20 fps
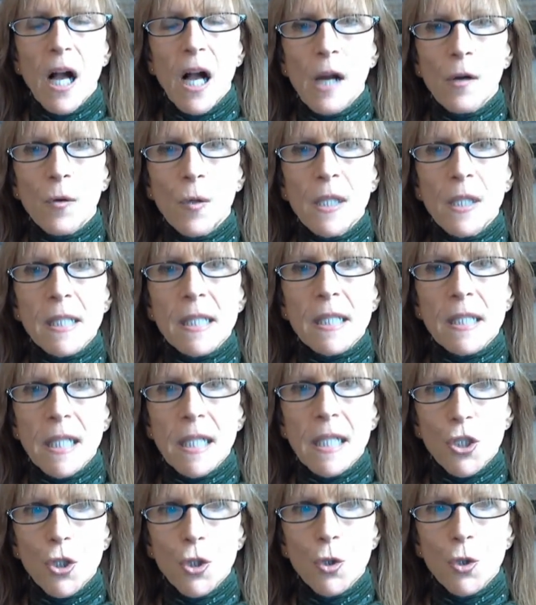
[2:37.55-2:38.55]
Chiron
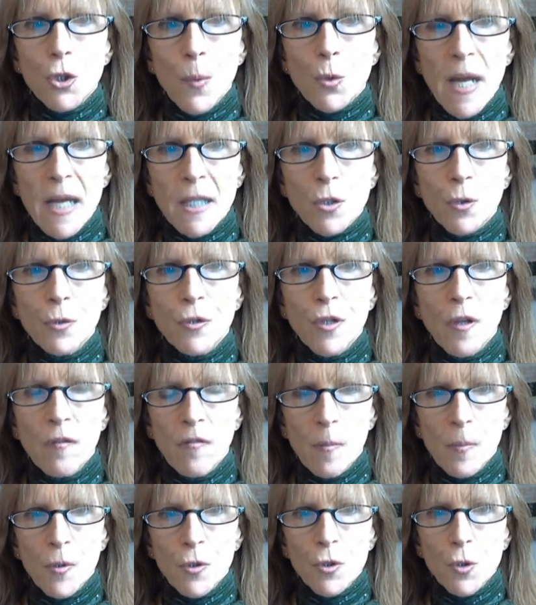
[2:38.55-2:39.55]
station direct on
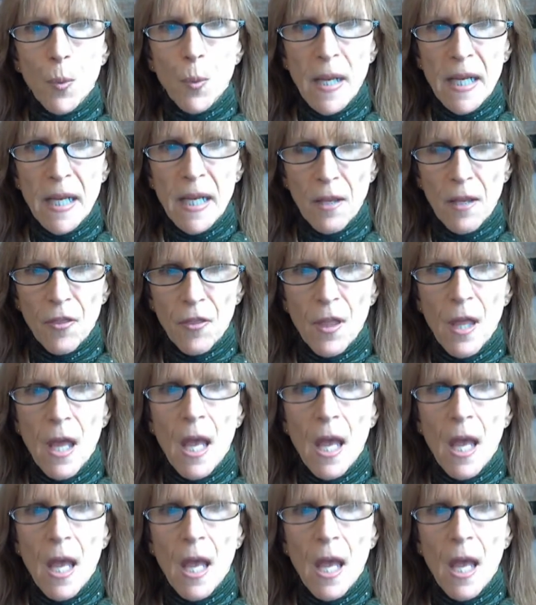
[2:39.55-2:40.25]
November 20th.